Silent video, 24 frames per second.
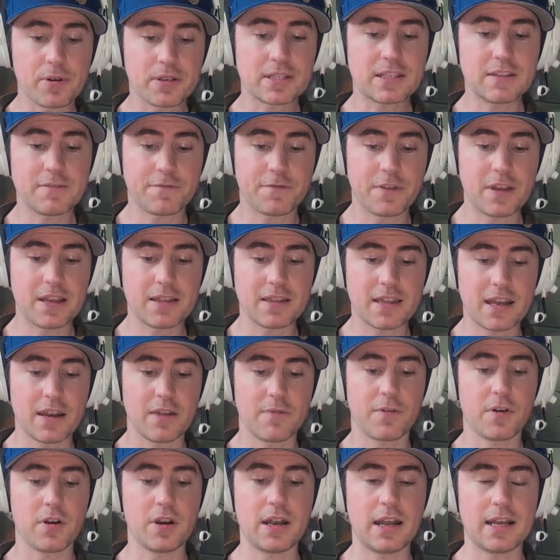I personally think that
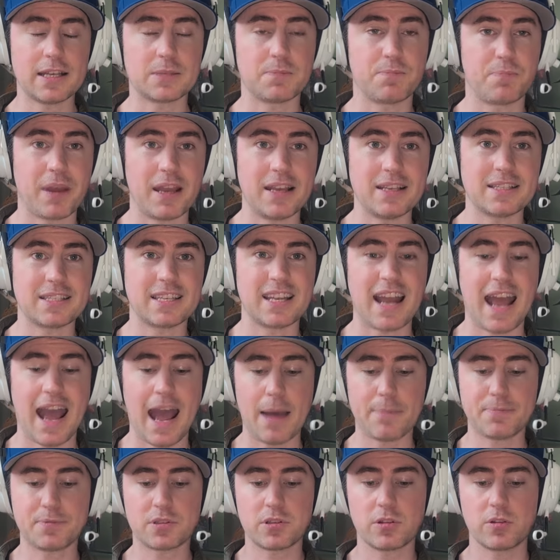a very nice base can
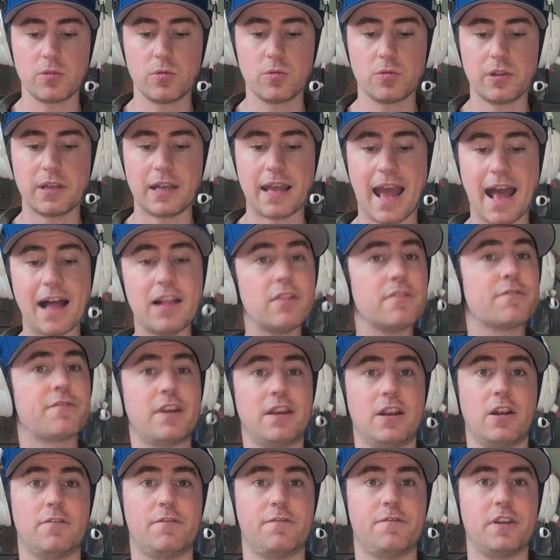absolutely
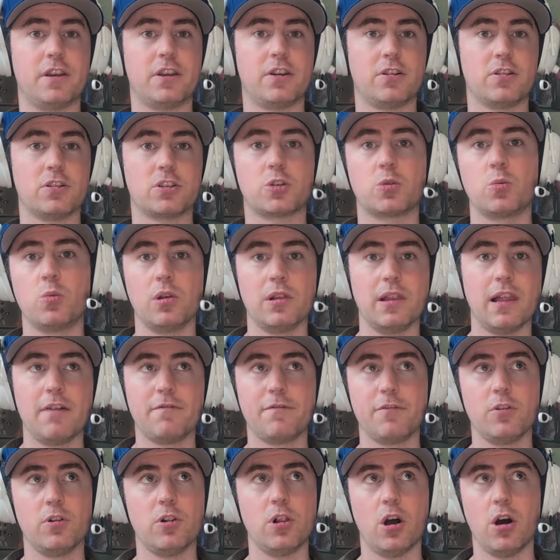elevate a figure to a
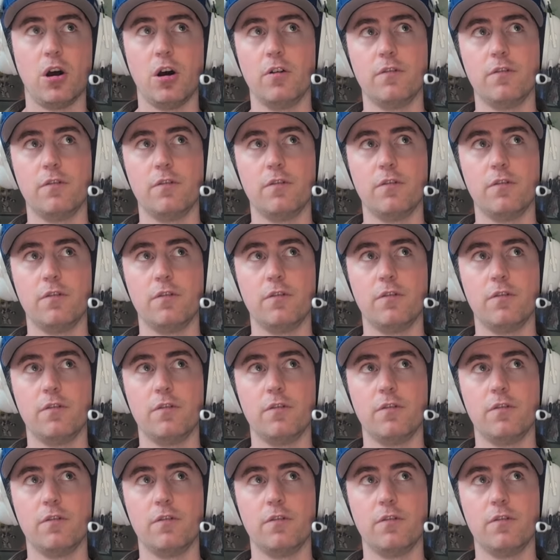level